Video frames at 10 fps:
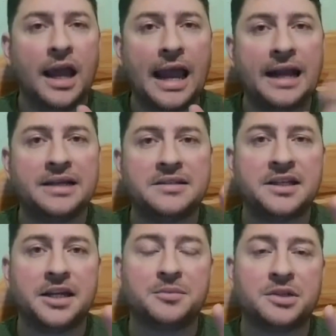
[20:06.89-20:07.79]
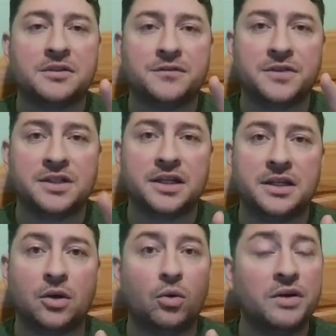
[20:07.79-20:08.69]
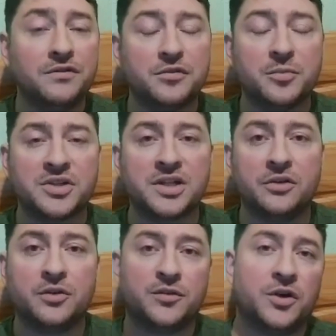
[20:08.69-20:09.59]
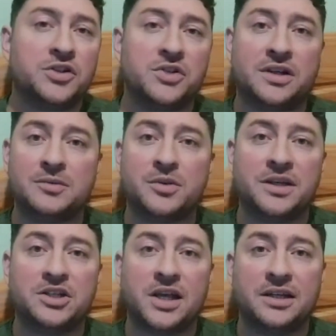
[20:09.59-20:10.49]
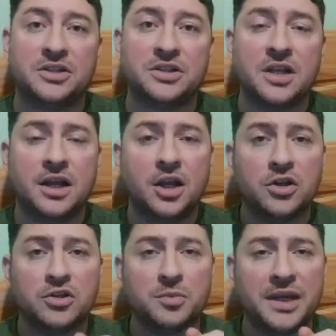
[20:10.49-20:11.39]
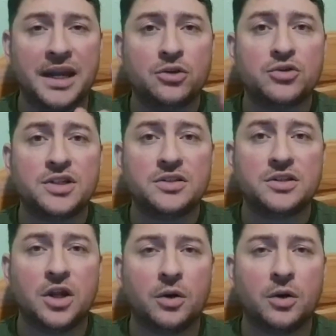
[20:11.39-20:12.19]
any tips for Dean, or even for myself, if I sign up to any challenges, because it'd be interesting to know.